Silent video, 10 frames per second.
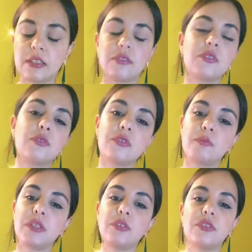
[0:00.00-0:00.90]
Six of Swords,
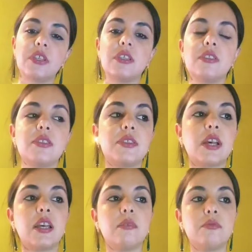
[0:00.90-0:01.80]
but you're taking this
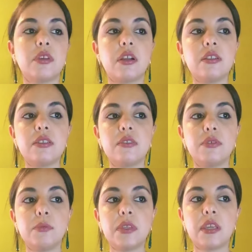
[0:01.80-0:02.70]
time, regardless of
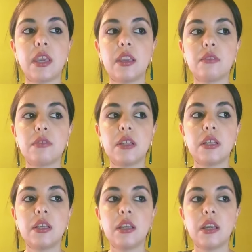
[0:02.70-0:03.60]
you being
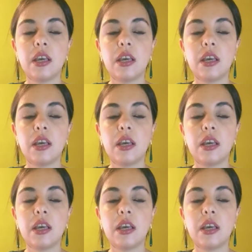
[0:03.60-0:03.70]
angry